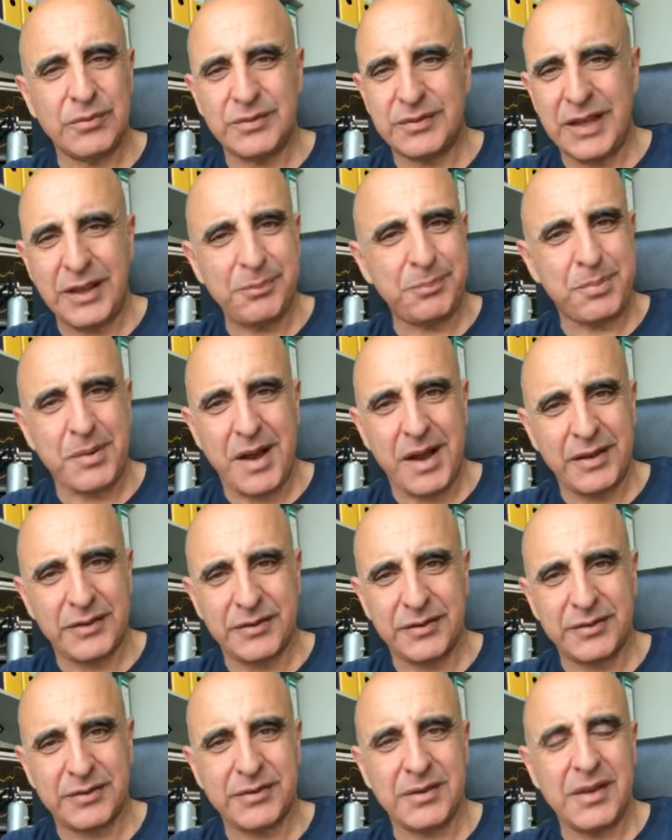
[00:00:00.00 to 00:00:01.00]
ten
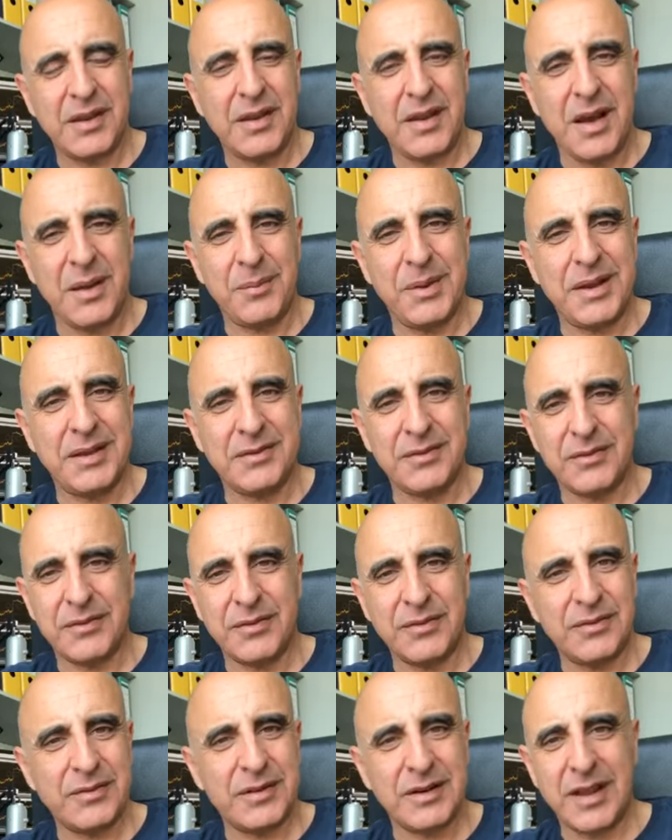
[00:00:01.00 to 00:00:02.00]
prizes. I mean,
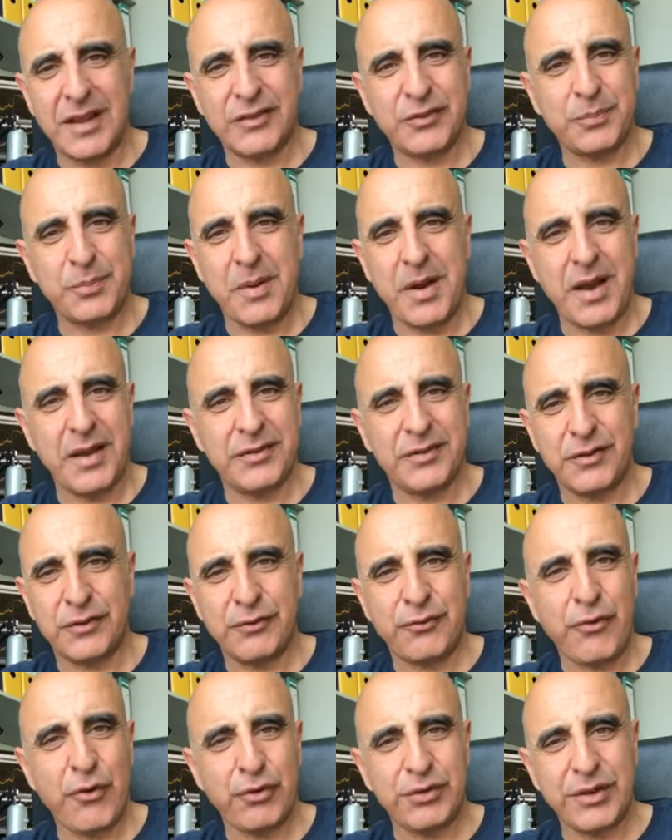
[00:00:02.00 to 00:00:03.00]
last prize is
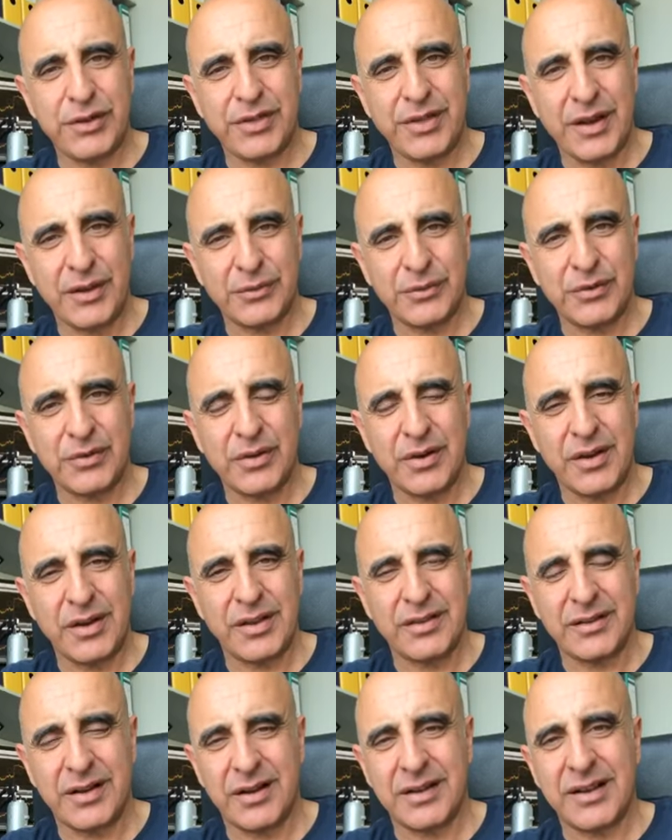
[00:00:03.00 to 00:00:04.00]
fourteen thousand dollar
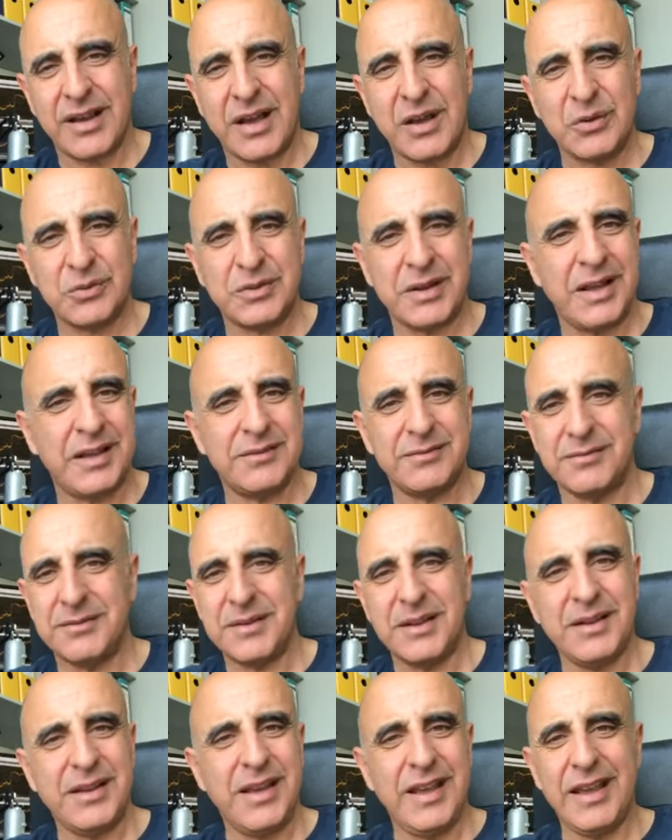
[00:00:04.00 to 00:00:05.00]
account, and
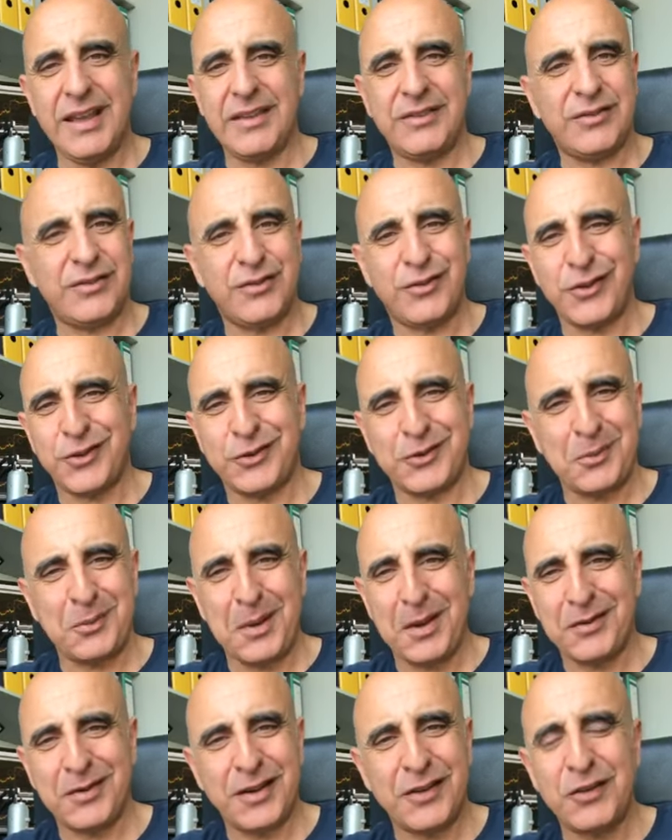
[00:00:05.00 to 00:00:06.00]
it's just
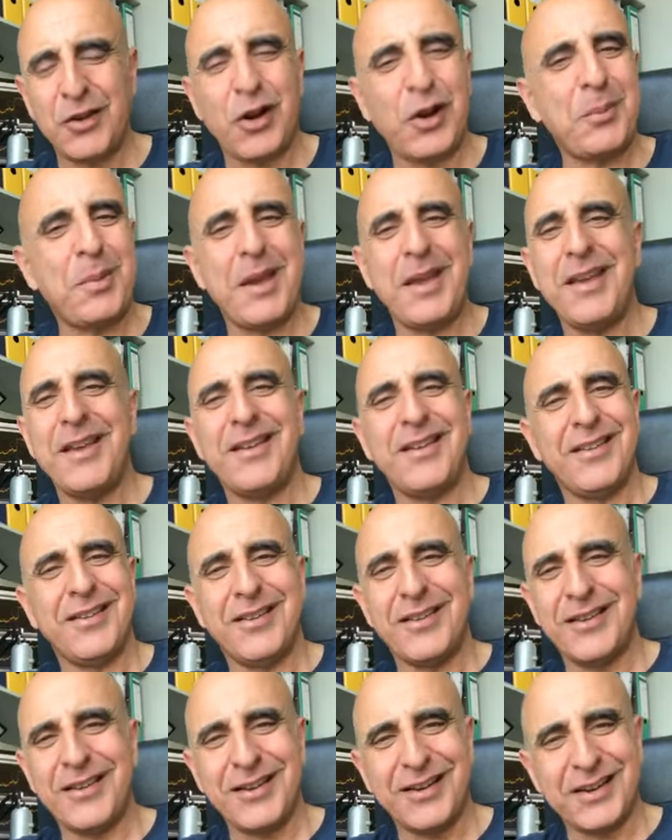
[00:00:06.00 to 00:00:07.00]
amazing. It's going to be
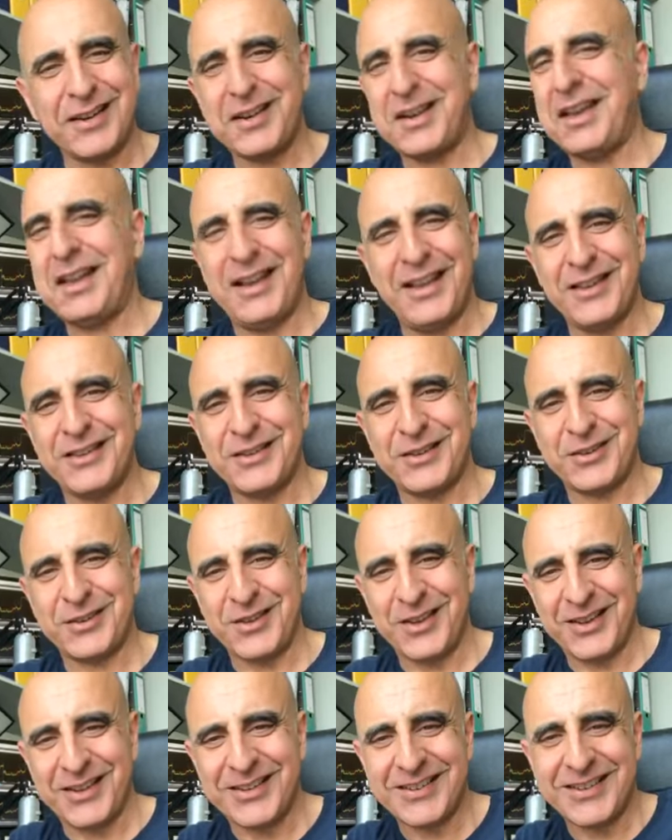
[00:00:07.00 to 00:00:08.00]
really
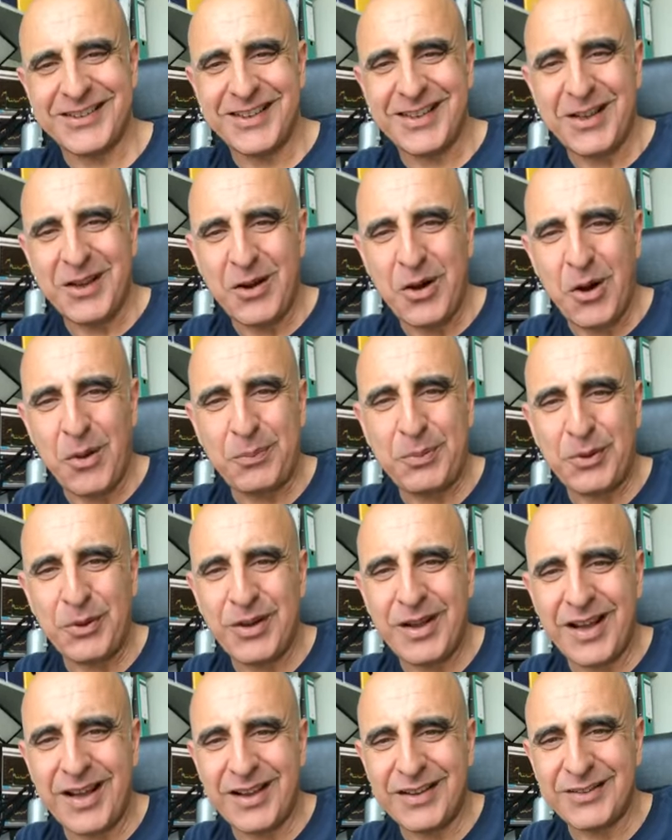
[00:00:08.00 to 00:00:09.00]
interesting. Hope you
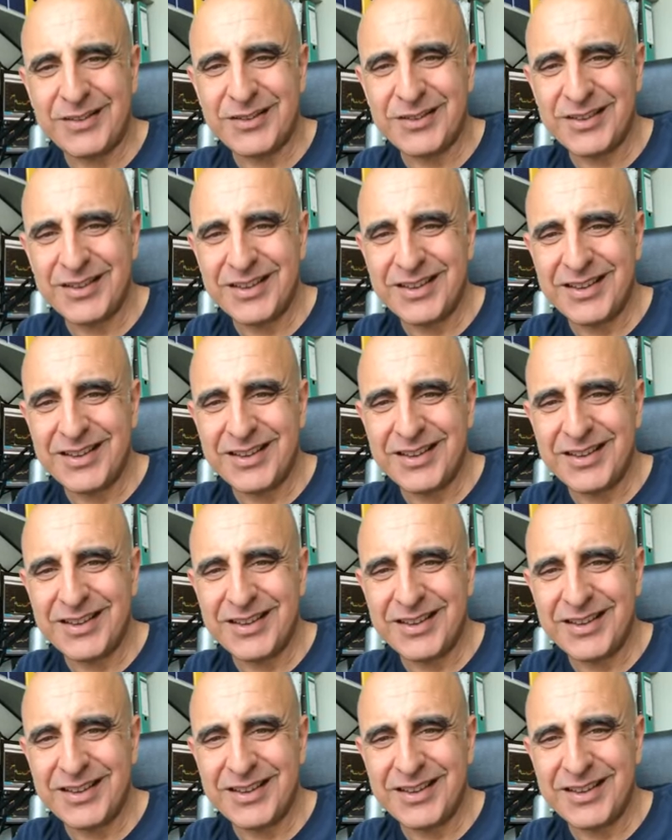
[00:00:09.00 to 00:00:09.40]
guys